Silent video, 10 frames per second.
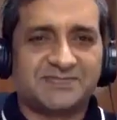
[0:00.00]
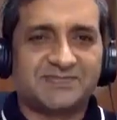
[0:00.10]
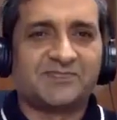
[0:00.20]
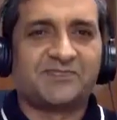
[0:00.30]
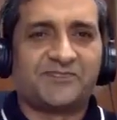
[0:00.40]

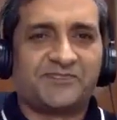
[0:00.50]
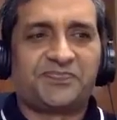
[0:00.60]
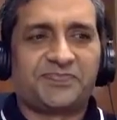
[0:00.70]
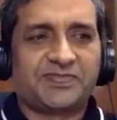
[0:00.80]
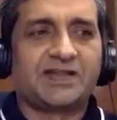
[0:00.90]
a
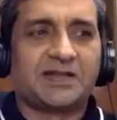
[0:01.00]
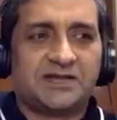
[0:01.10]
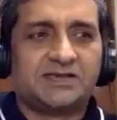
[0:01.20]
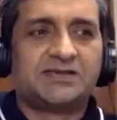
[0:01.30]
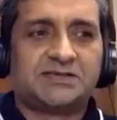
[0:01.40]
lesser extent,
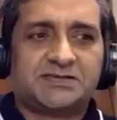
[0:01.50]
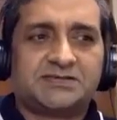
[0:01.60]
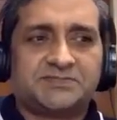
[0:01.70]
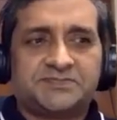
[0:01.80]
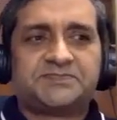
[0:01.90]
what's
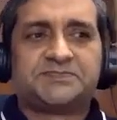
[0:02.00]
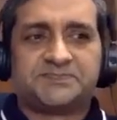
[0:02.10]
happening to my